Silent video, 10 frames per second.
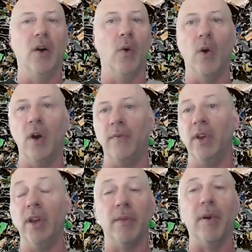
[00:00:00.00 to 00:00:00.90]
Or if you
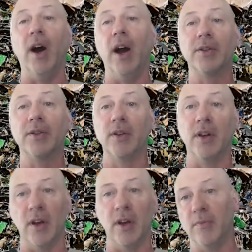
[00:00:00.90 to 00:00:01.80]
need the box, put
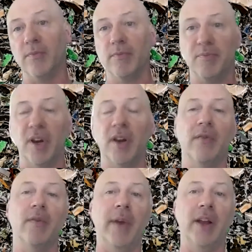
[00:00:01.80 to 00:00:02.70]
in your
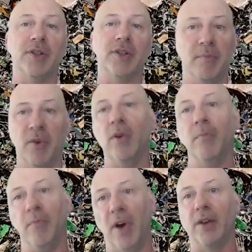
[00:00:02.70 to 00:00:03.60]
information,
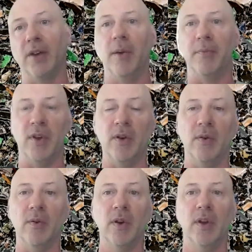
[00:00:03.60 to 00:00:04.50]
boom, box comes to
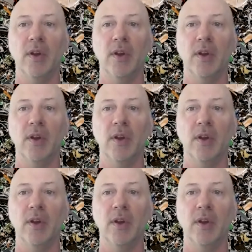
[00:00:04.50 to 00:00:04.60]
you,